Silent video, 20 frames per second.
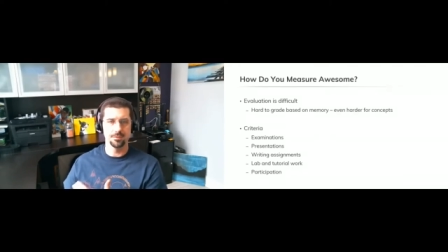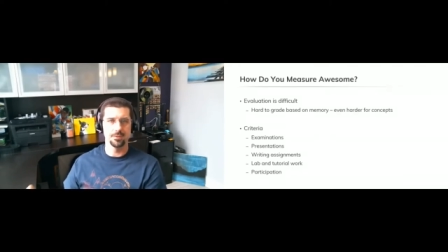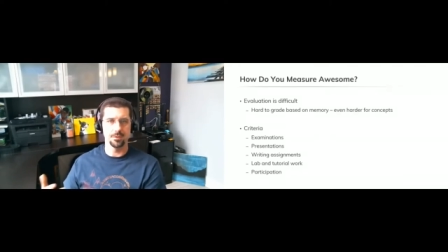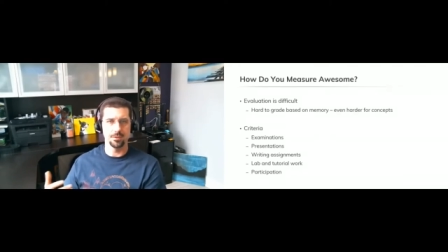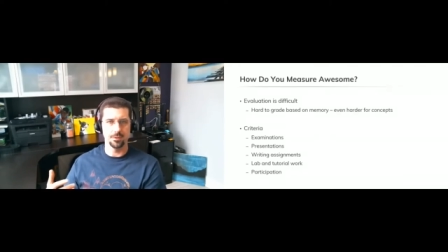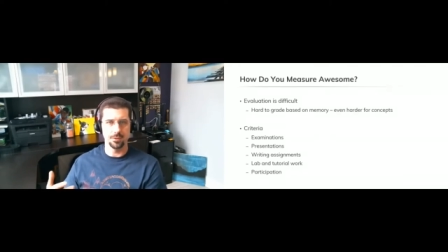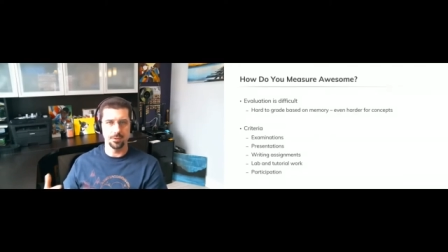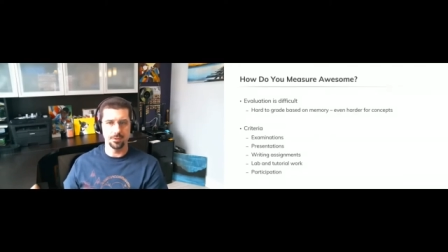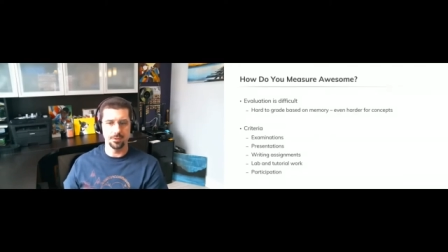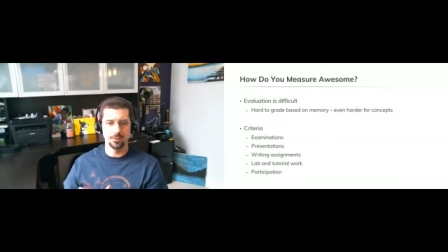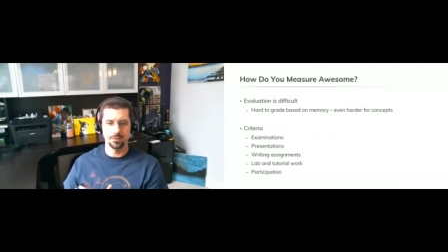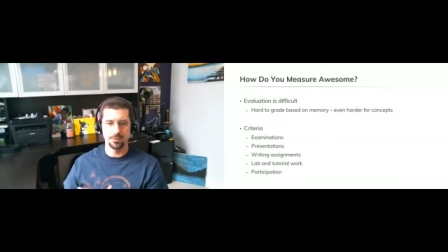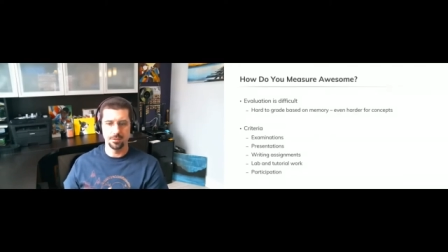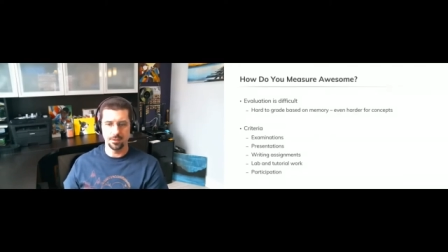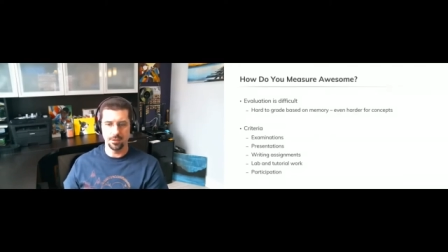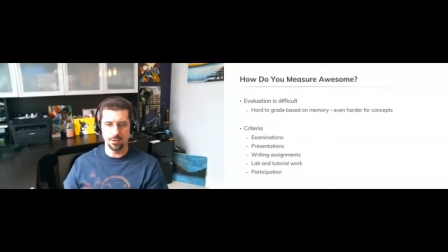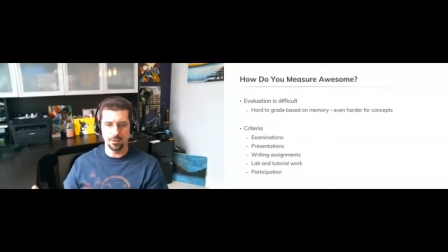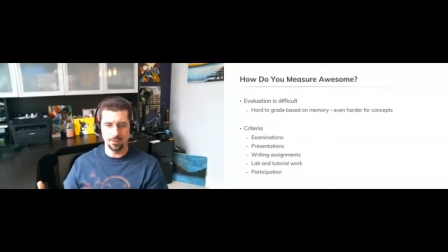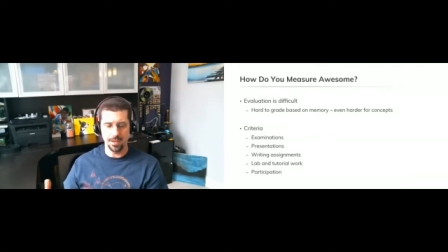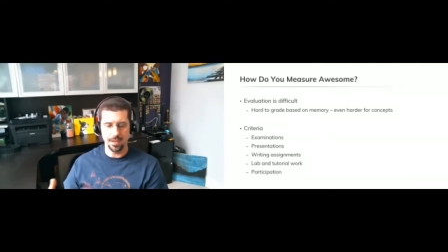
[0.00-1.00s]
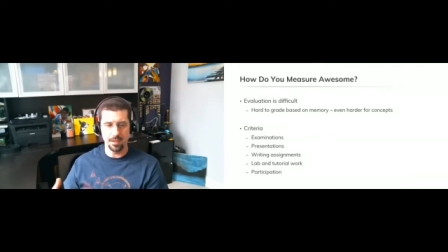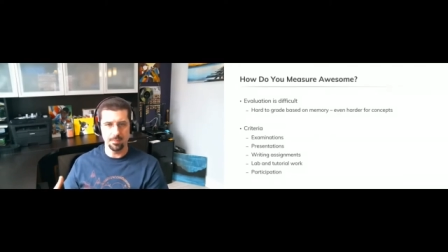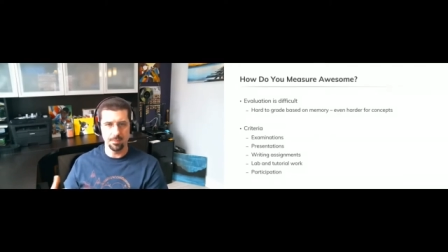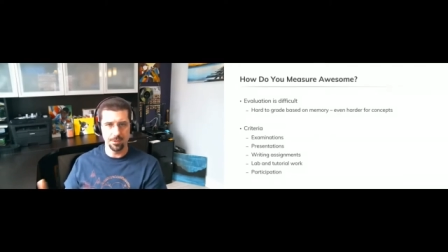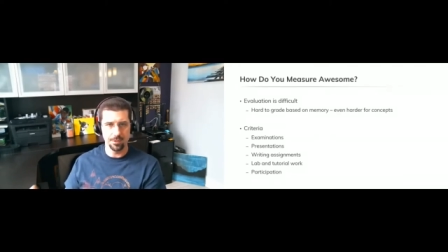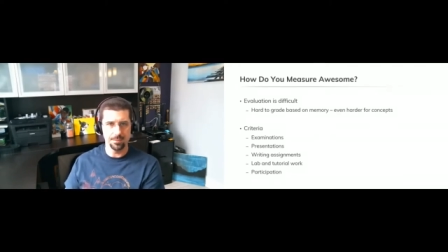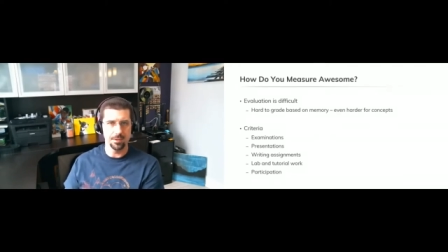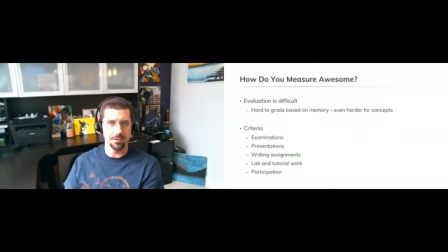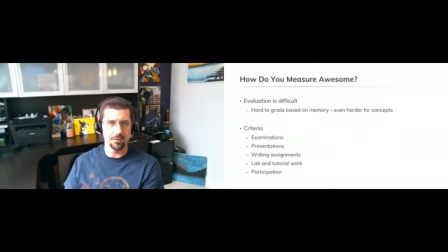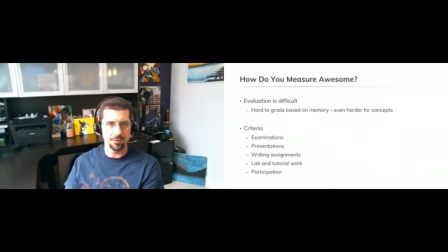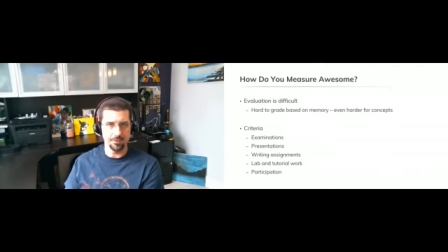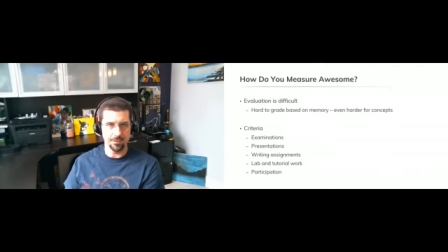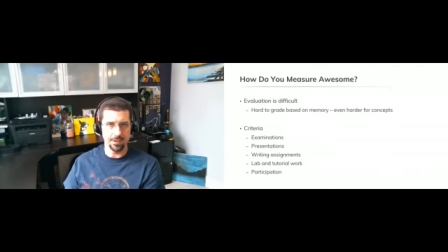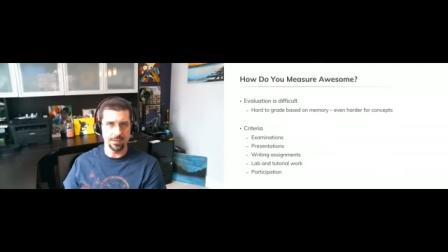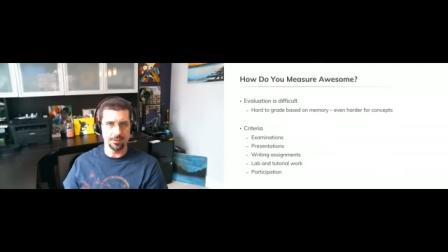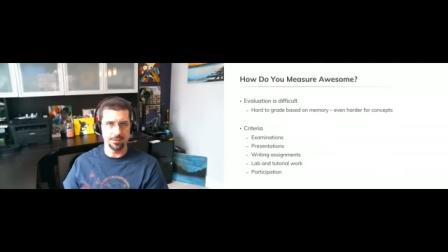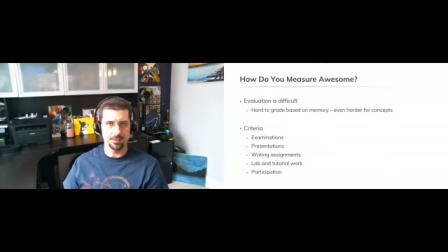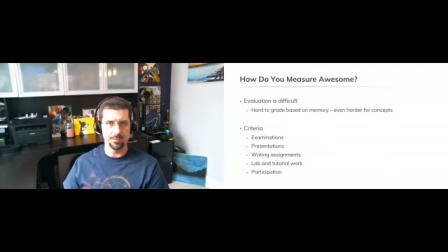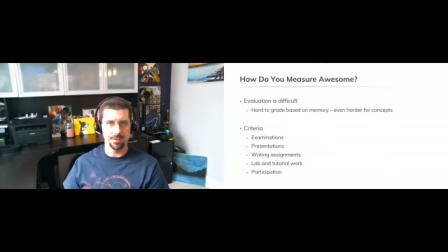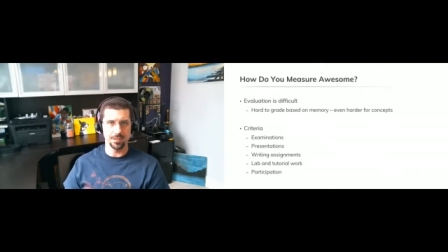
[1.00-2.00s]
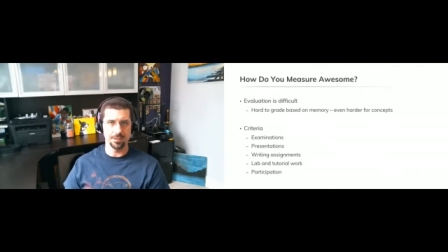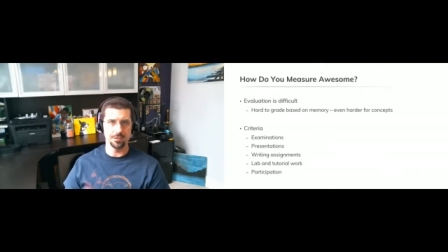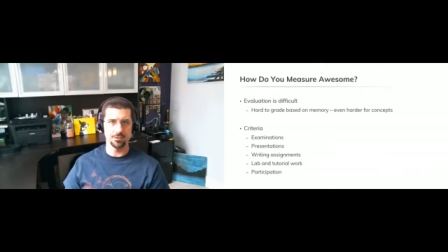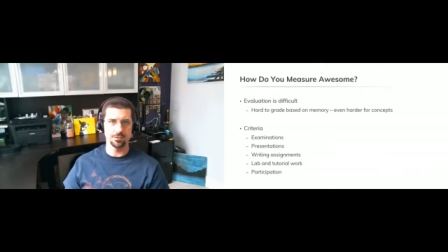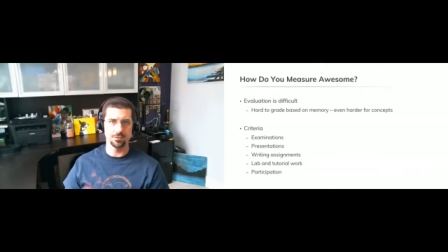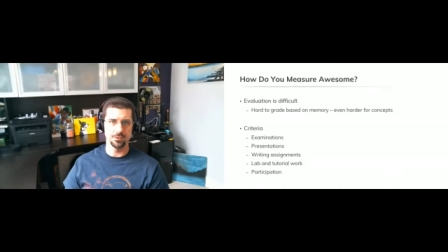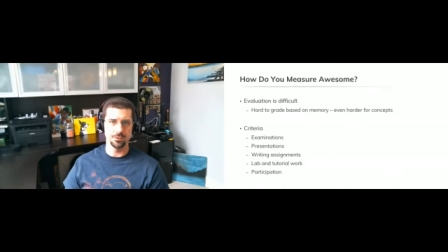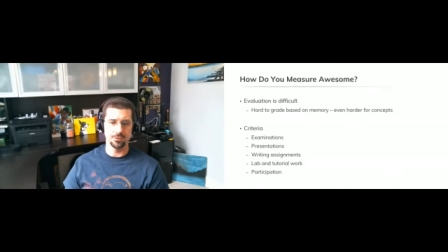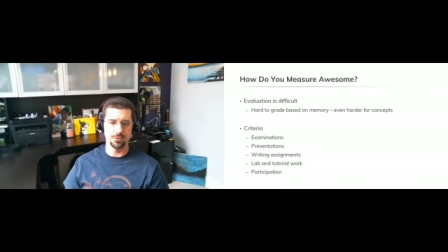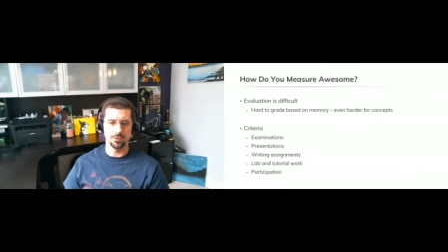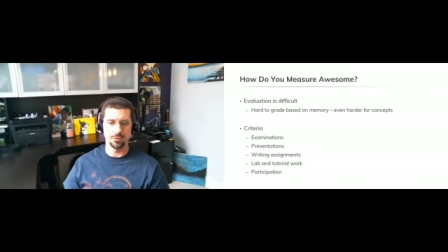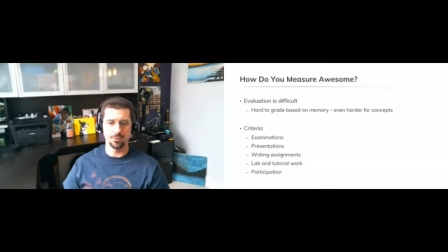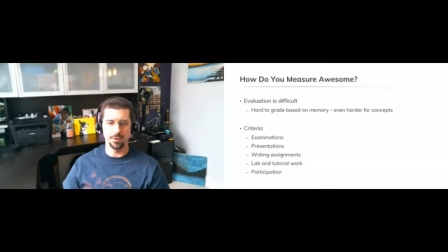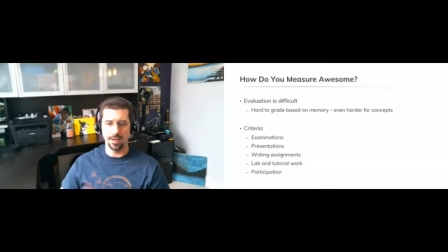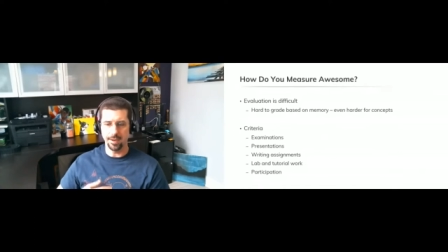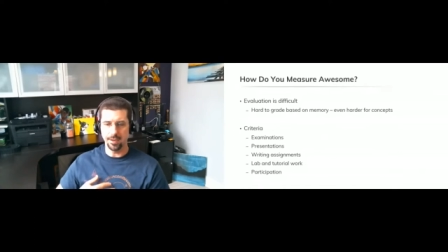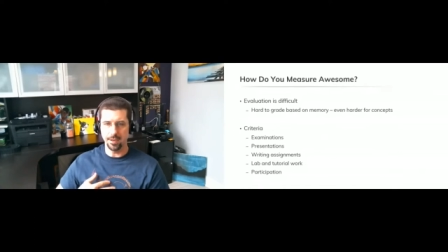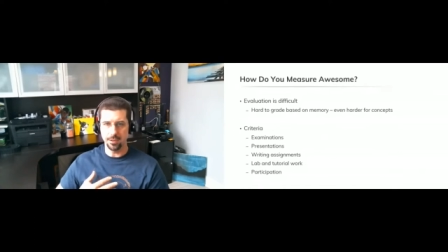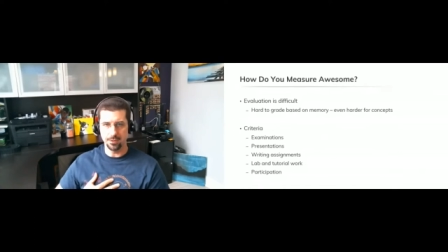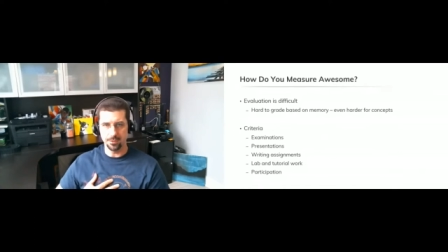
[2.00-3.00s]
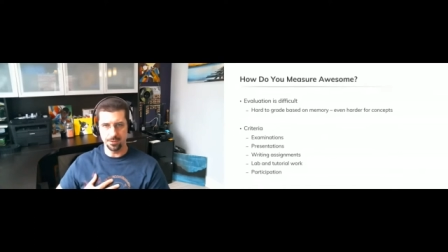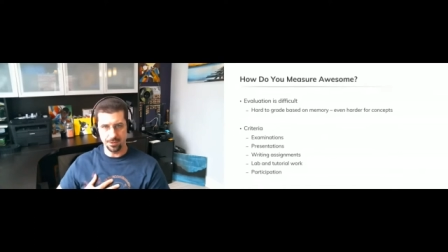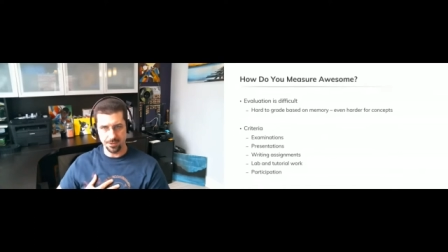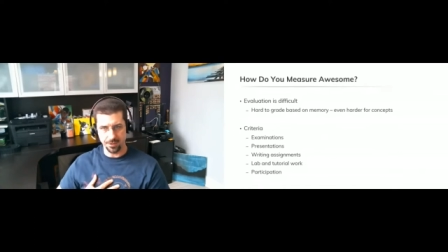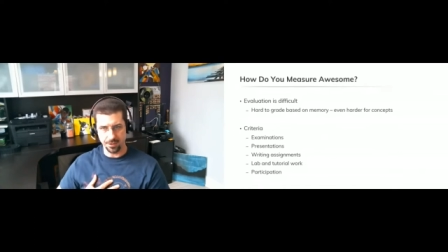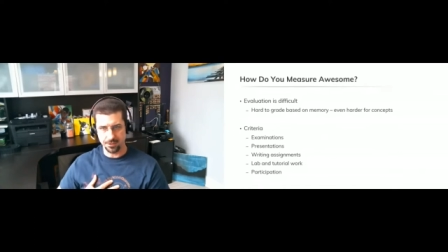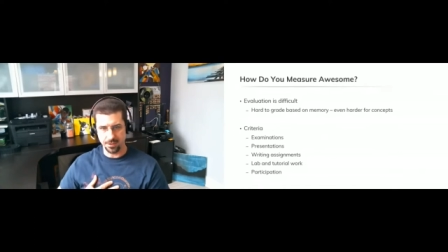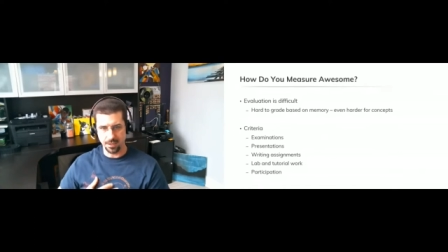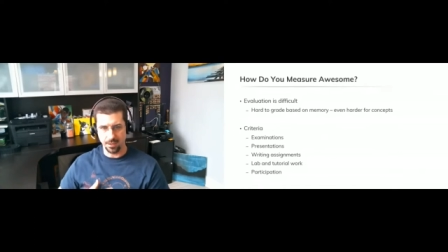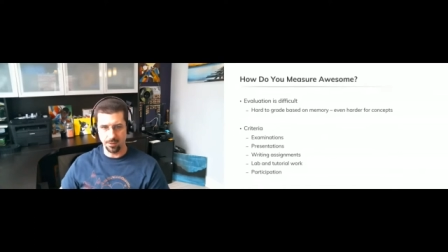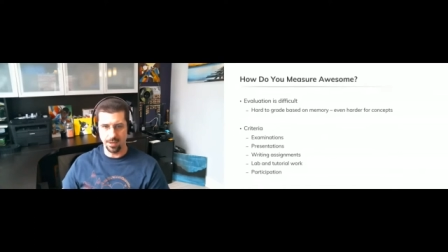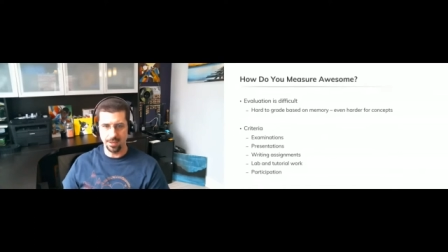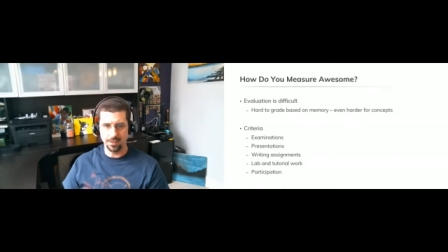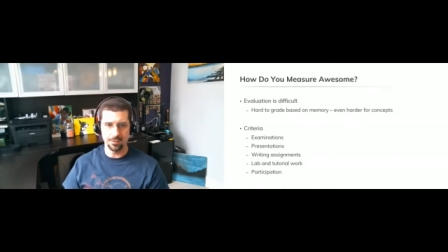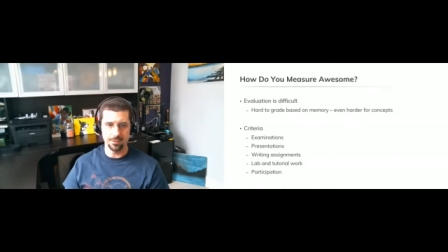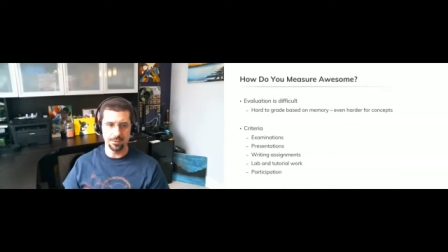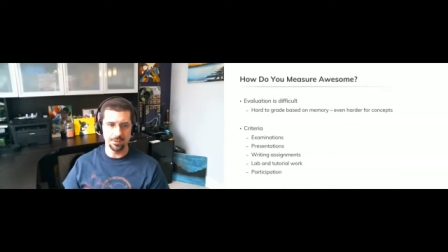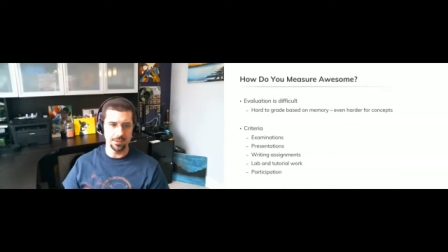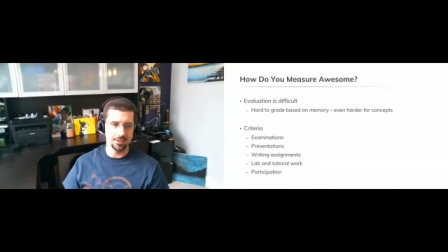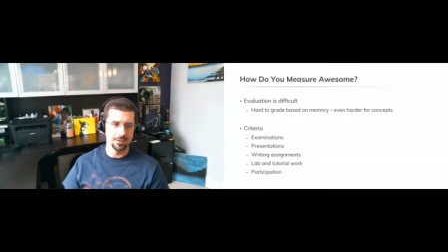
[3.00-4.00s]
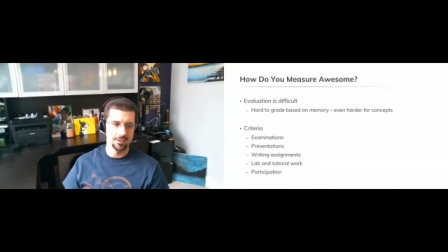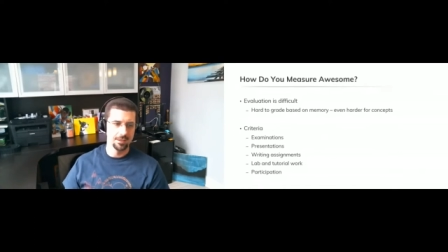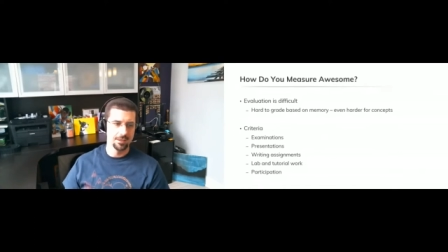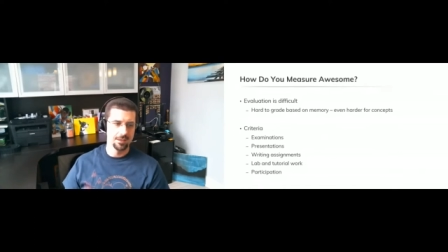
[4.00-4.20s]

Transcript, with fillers: or you know able to be reflected by the student do i need to adjust how i do it